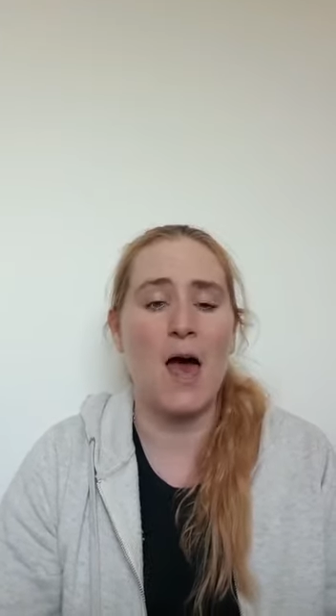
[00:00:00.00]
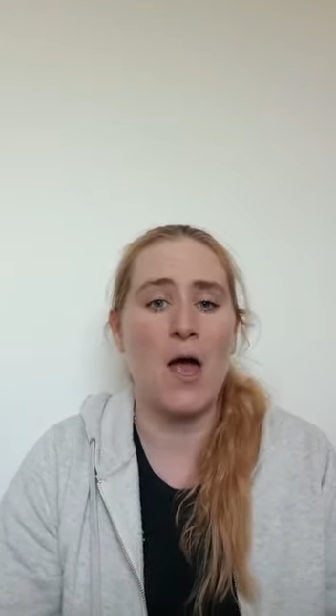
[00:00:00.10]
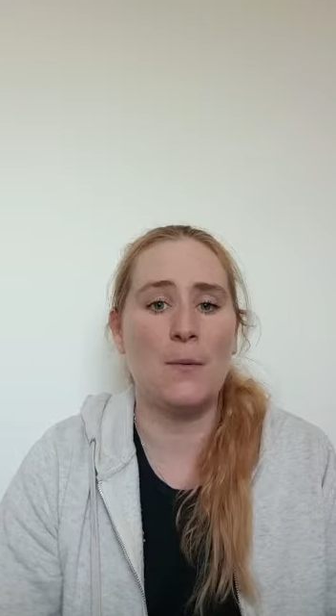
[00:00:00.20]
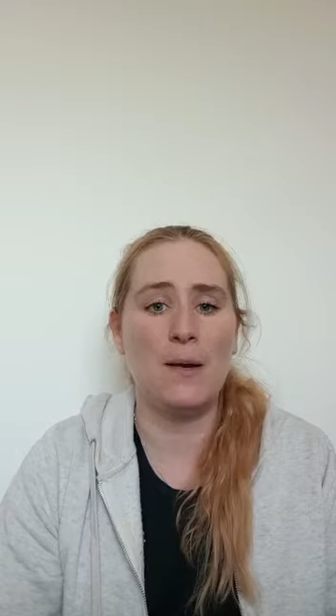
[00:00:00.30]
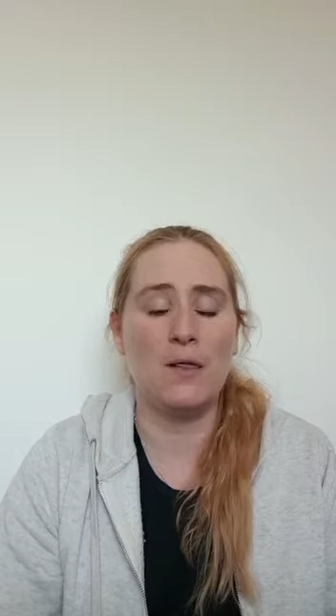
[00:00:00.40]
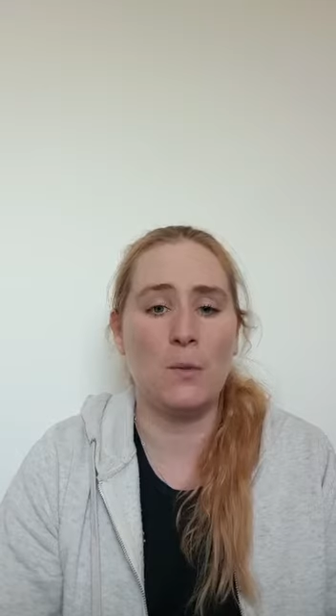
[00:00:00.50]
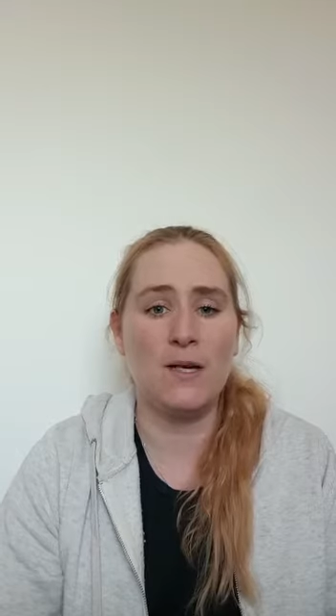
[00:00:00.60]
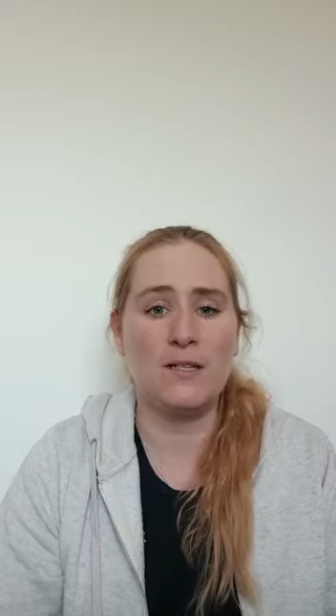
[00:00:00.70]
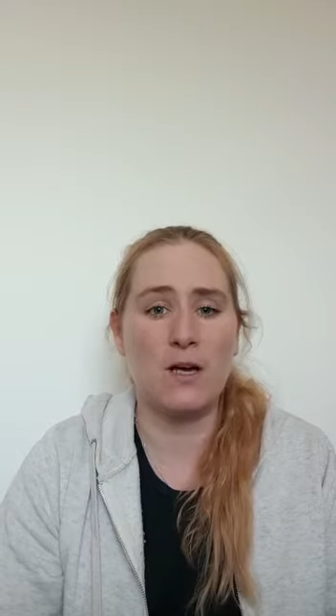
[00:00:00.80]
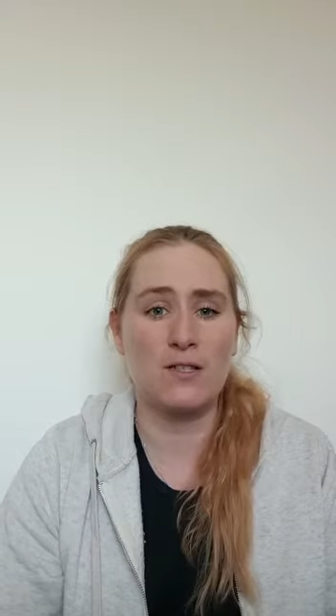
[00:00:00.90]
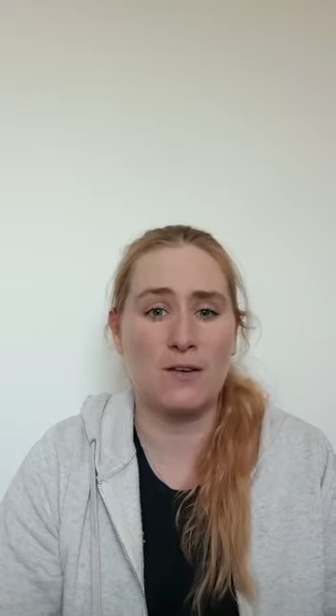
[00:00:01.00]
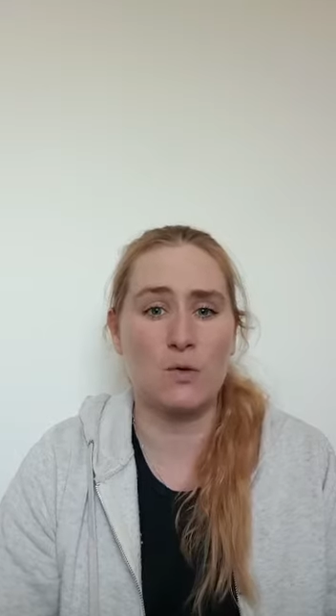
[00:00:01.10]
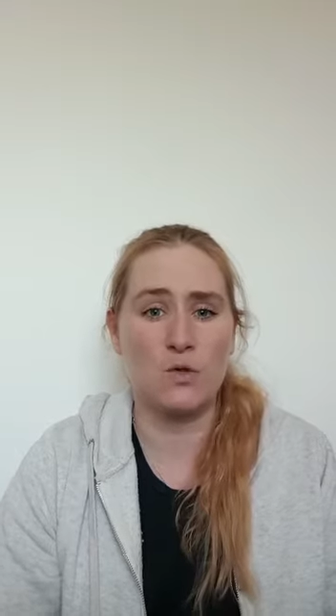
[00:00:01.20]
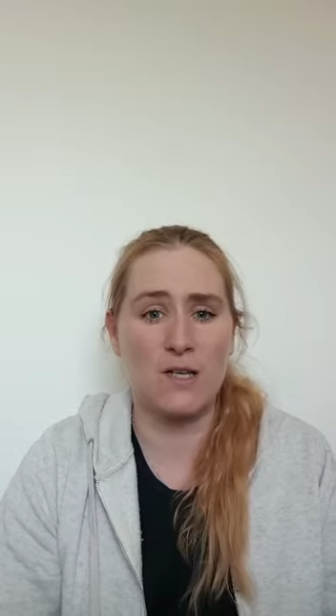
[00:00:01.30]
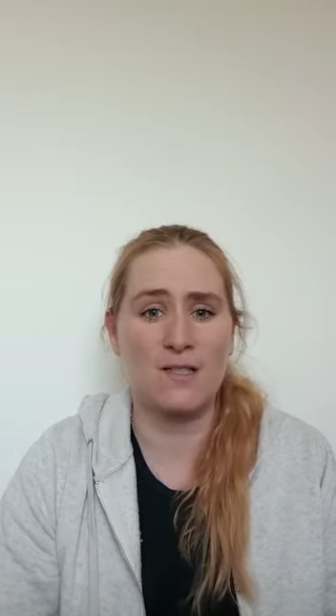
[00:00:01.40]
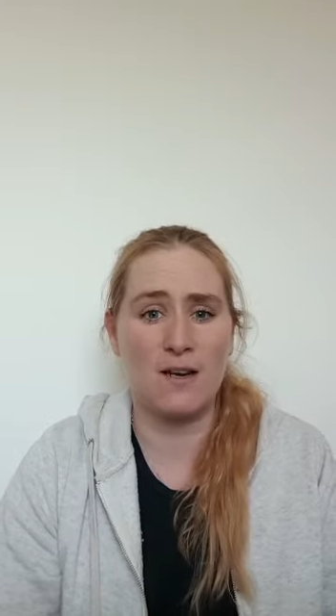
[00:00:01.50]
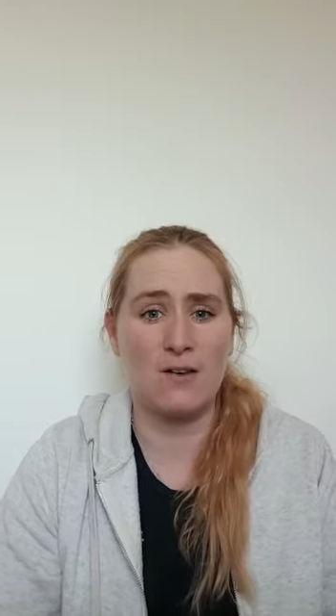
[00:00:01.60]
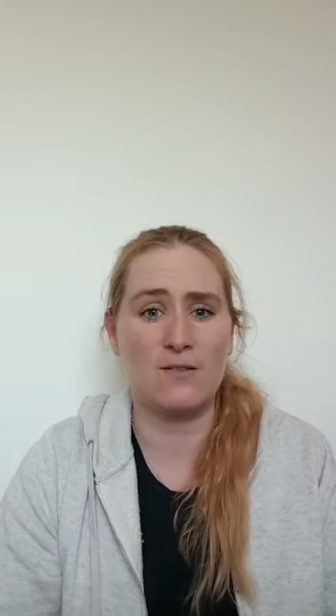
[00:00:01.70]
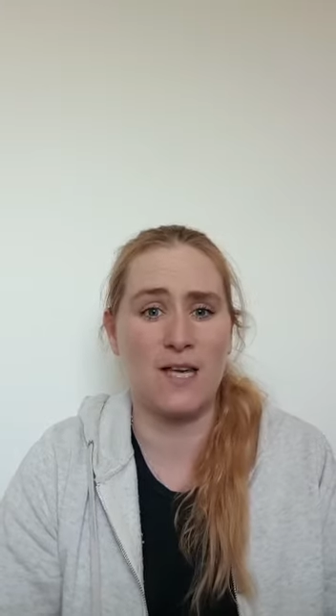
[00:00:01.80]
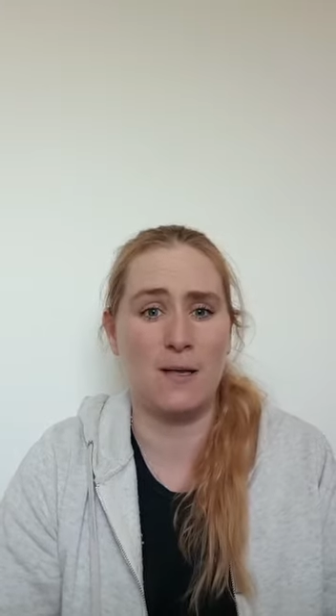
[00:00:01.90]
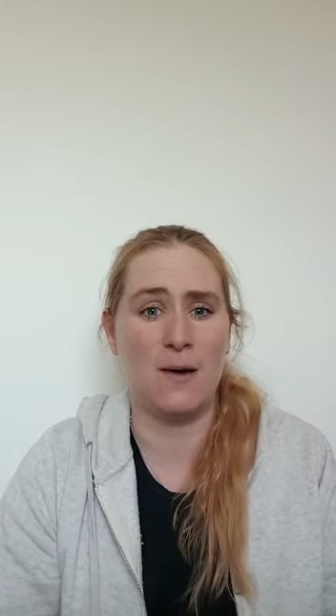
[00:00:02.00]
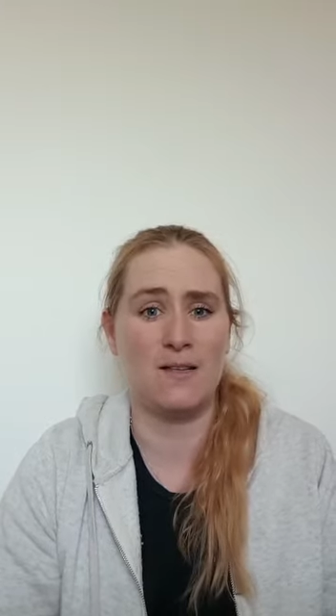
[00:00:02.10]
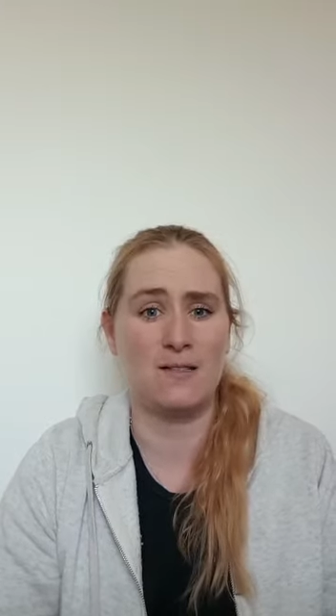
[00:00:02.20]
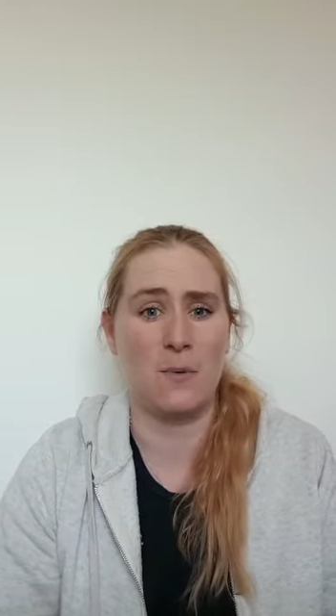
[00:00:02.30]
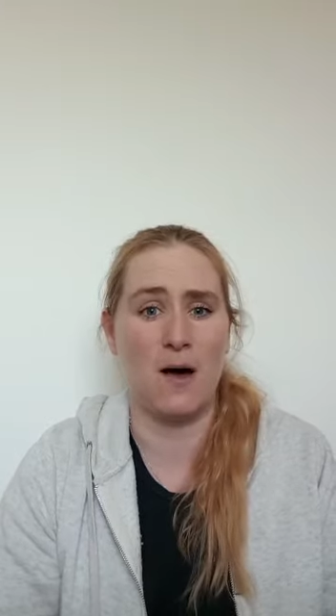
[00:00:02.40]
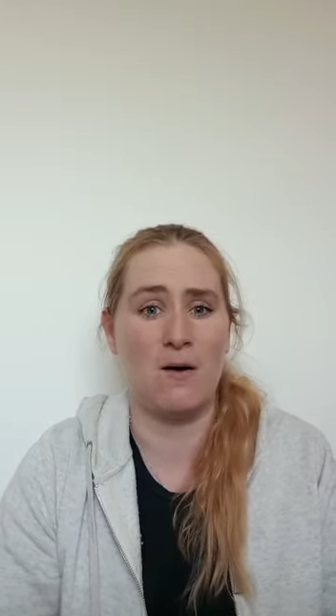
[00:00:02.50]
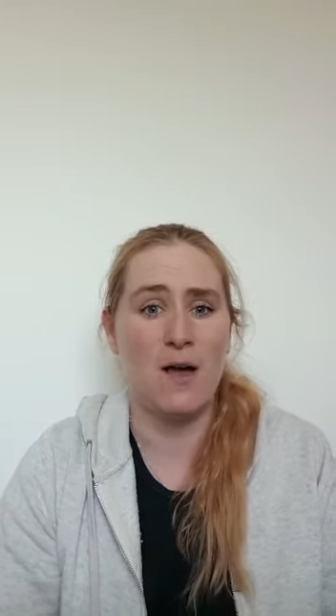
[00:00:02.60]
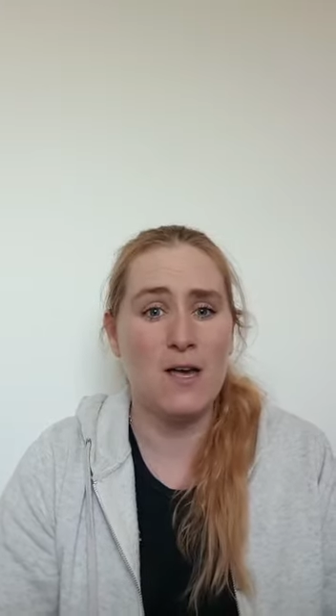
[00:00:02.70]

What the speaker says: in the windows, and I've also seen loads of teddy bears as well.